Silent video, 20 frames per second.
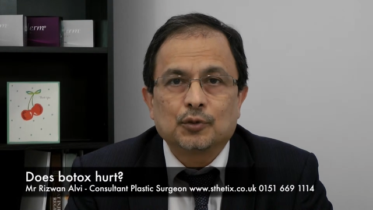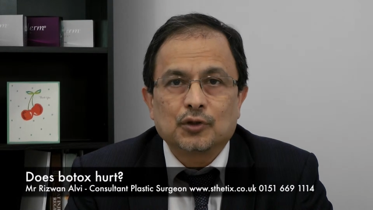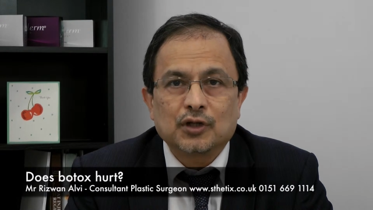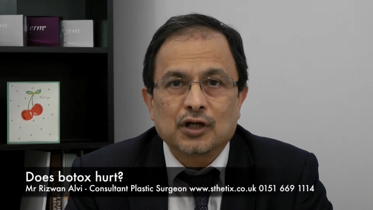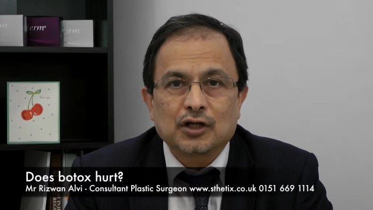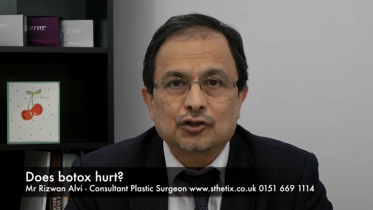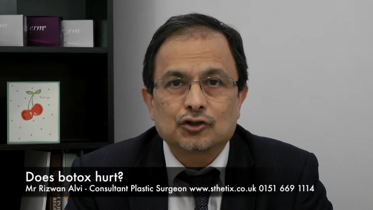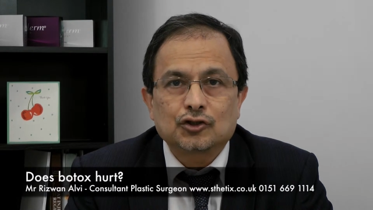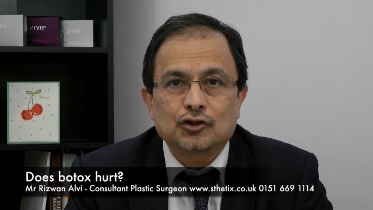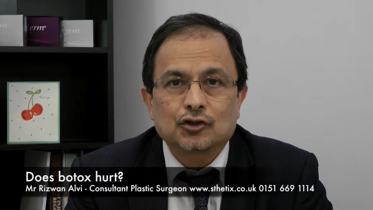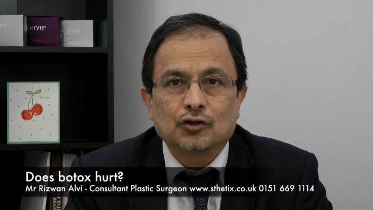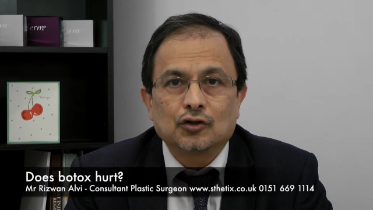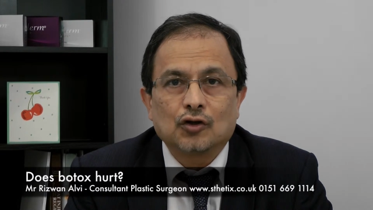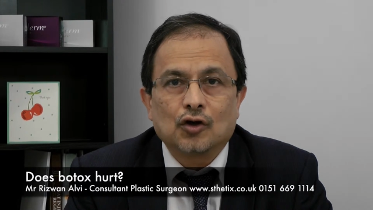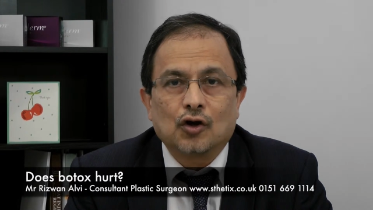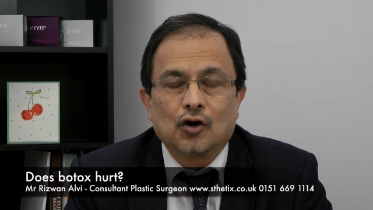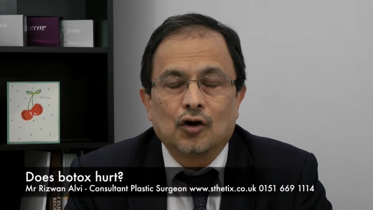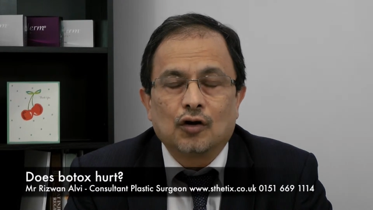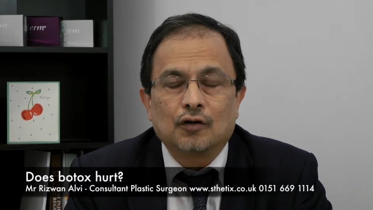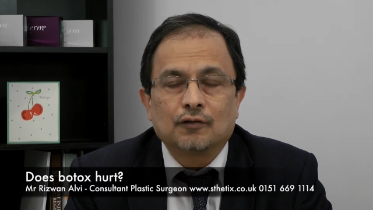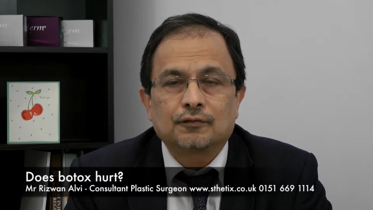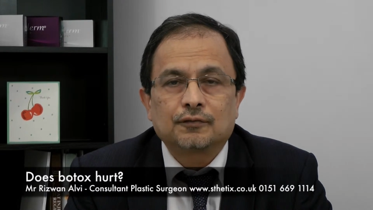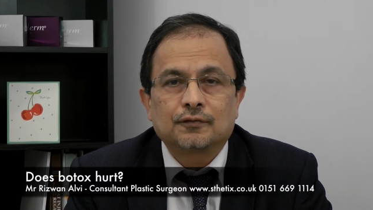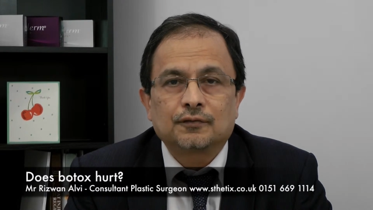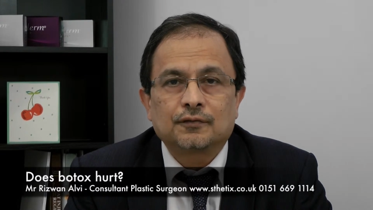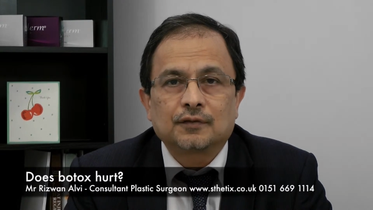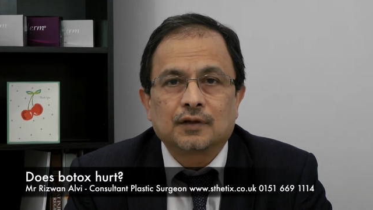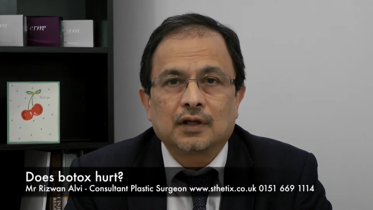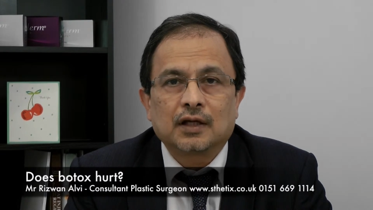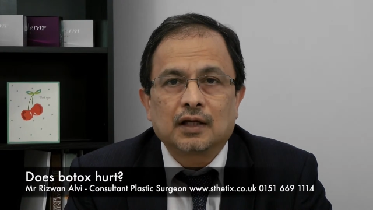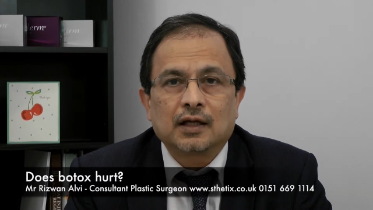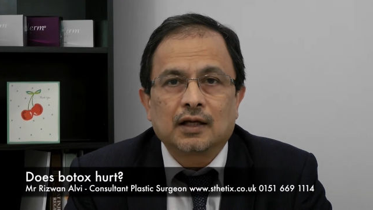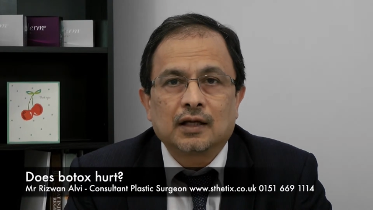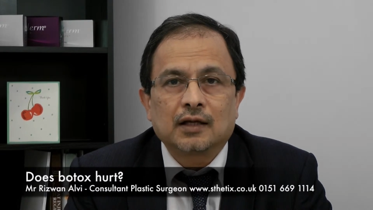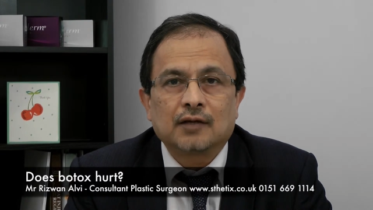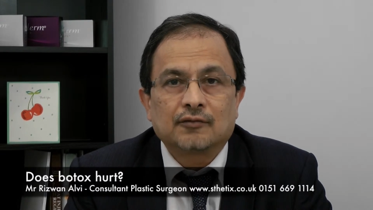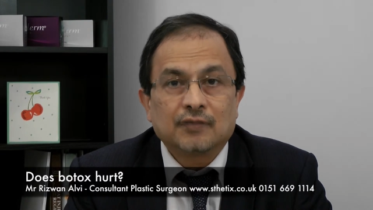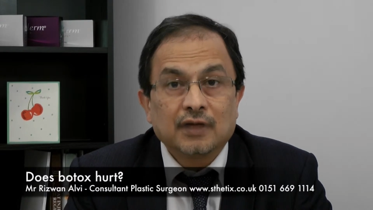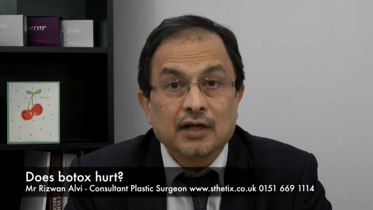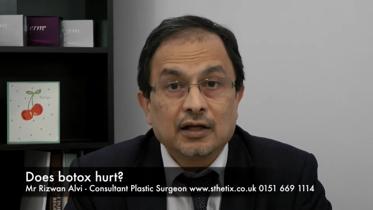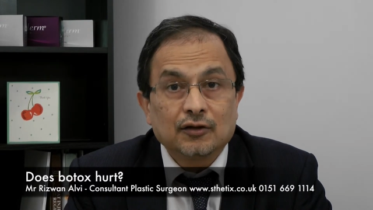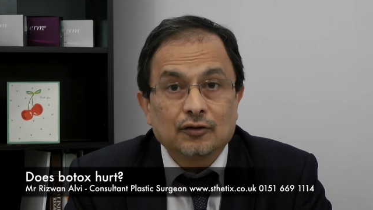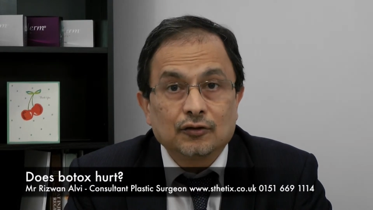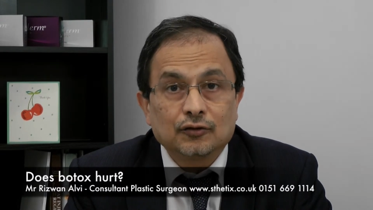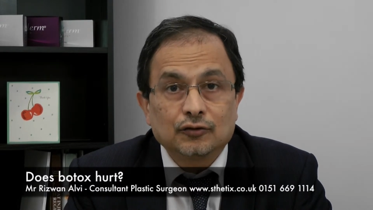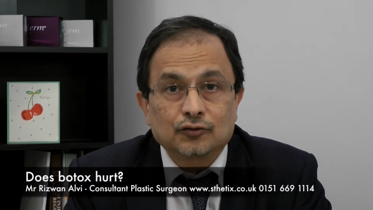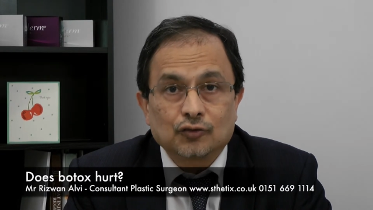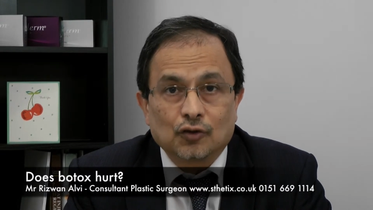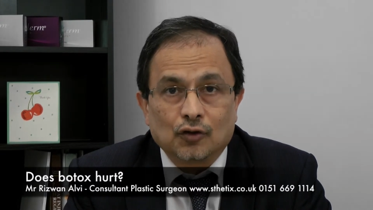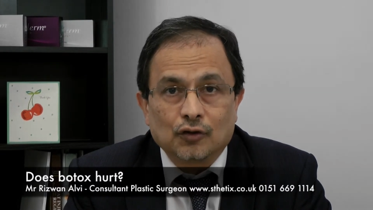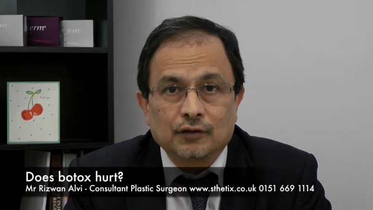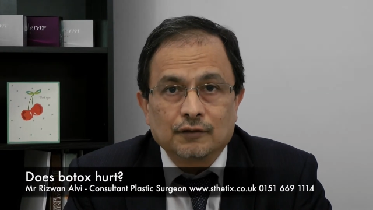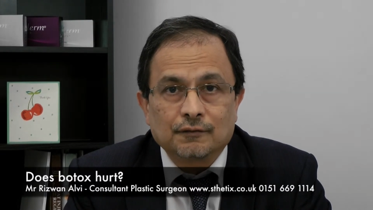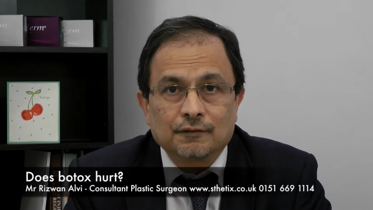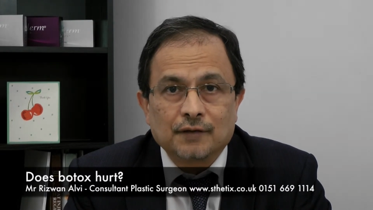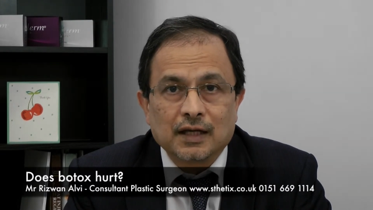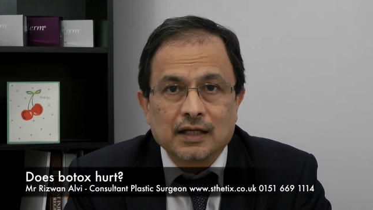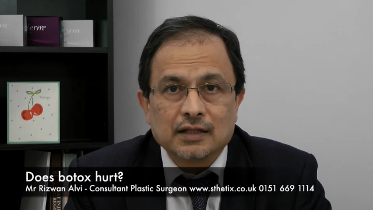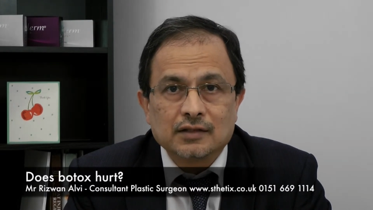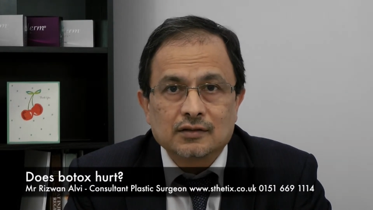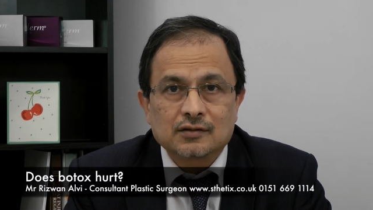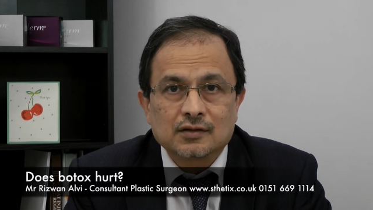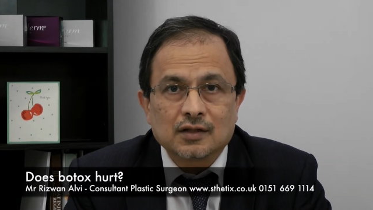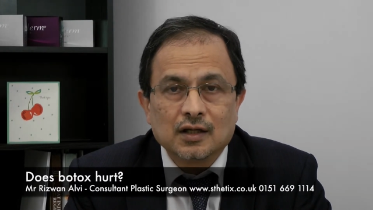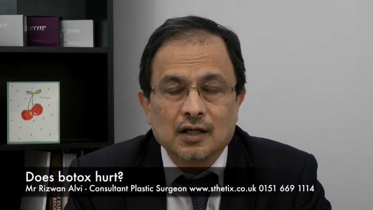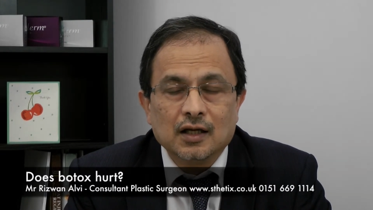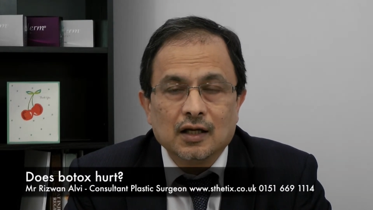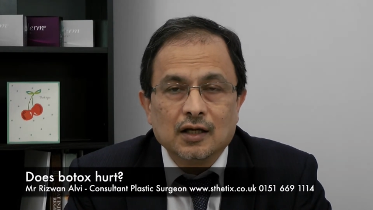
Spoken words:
production of wrinkles on the face.